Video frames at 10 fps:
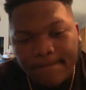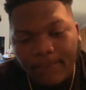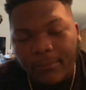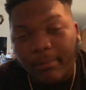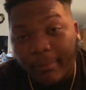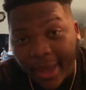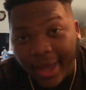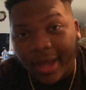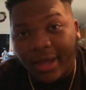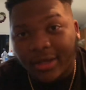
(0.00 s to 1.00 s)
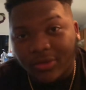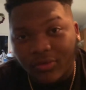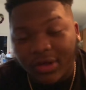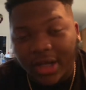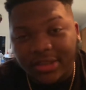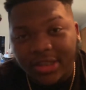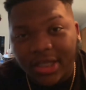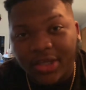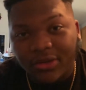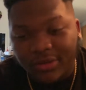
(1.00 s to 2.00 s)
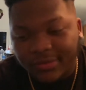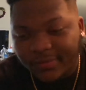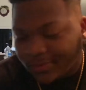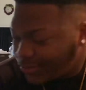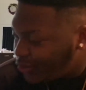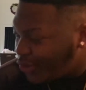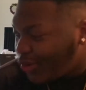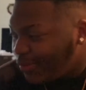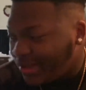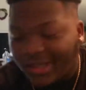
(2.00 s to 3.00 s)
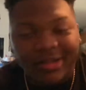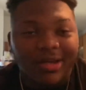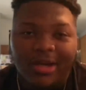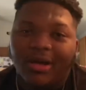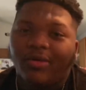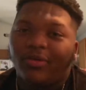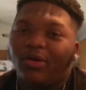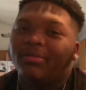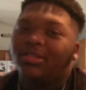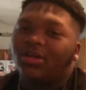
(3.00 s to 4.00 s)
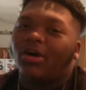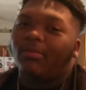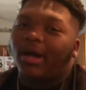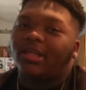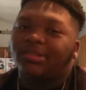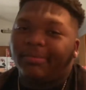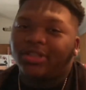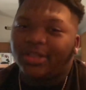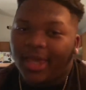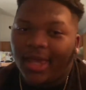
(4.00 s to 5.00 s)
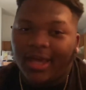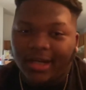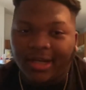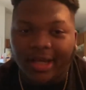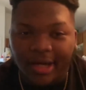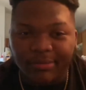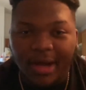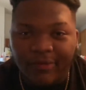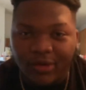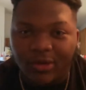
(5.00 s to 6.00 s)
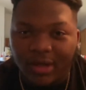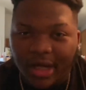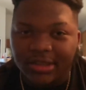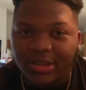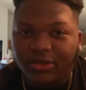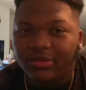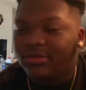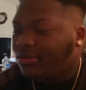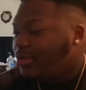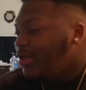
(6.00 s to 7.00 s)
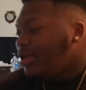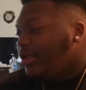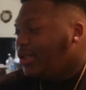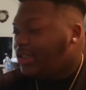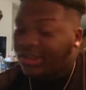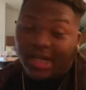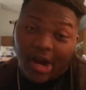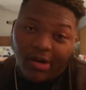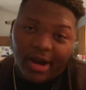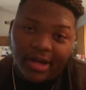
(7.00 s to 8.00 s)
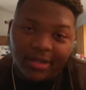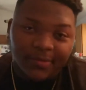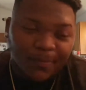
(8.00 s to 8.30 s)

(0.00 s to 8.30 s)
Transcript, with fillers: man, when I tell you, we gonna be we're gonna be talking about a special kid today. I'm not even gonna lie to you. This guy right here,